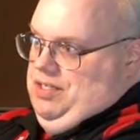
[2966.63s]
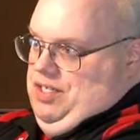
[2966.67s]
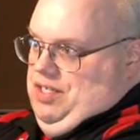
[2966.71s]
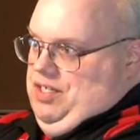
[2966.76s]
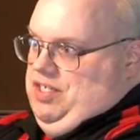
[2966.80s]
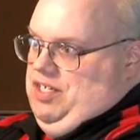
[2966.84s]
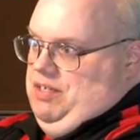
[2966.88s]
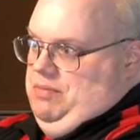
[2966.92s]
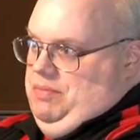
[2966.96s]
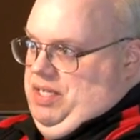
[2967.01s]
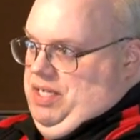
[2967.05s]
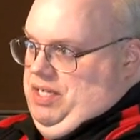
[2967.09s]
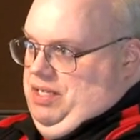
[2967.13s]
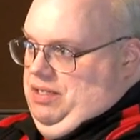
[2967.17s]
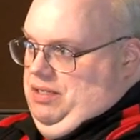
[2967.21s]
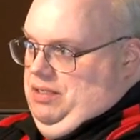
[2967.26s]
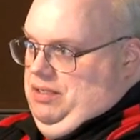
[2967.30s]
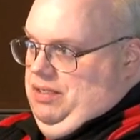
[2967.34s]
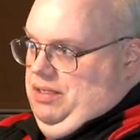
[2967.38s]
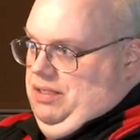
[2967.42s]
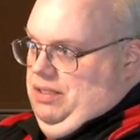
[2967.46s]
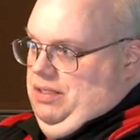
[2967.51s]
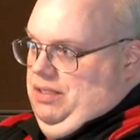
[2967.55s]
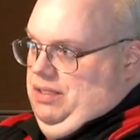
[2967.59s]
system in
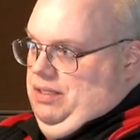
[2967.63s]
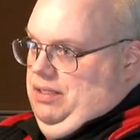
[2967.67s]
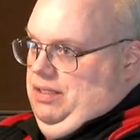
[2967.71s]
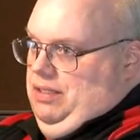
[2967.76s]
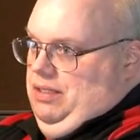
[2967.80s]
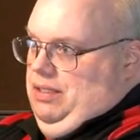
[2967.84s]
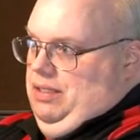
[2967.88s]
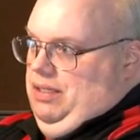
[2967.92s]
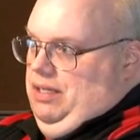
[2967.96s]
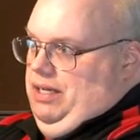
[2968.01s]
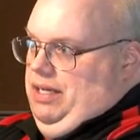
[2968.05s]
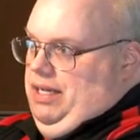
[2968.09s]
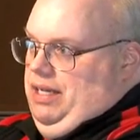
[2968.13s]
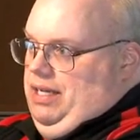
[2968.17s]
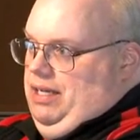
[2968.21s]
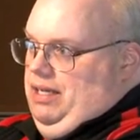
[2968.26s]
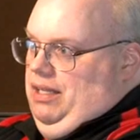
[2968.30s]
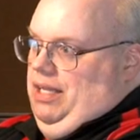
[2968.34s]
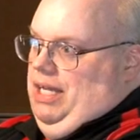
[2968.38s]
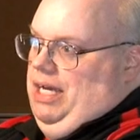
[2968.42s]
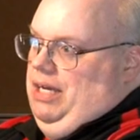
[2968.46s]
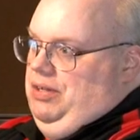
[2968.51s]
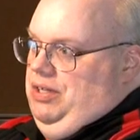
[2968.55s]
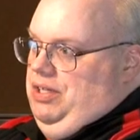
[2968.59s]
and
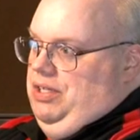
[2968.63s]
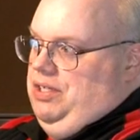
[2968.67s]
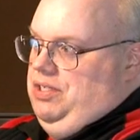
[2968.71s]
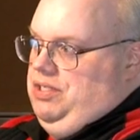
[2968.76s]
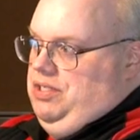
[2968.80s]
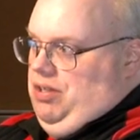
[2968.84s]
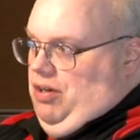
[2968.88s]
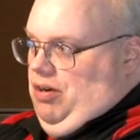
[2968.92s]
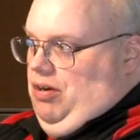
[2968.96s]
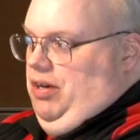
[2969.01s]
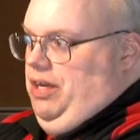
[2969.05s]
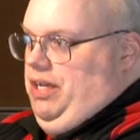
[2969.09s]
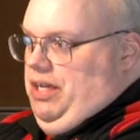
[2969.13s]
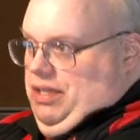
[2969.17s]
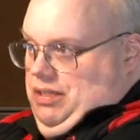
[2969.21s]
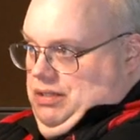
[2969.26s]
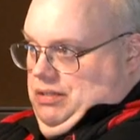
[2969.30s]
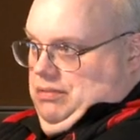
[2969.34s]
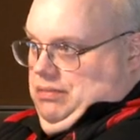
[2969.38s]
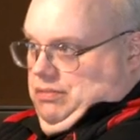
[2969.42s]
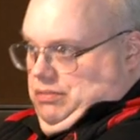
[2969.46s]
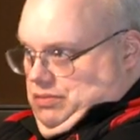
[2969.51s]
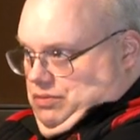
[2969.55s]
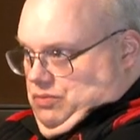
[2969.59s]
allow you to target
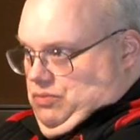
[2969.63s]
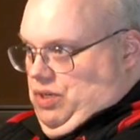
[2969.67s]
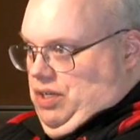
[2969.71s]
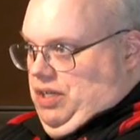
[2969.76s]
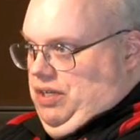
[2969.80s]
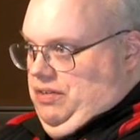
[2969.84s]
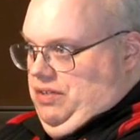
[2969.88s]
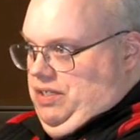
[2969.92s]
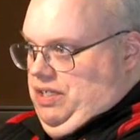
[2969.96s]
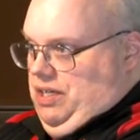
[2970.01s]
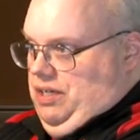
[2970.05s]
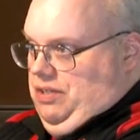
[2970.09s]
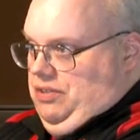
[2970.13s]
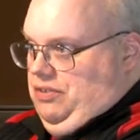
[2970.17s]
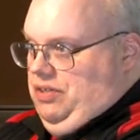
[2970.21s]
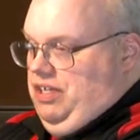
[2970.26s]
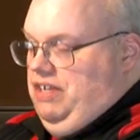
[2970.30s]
one or the other.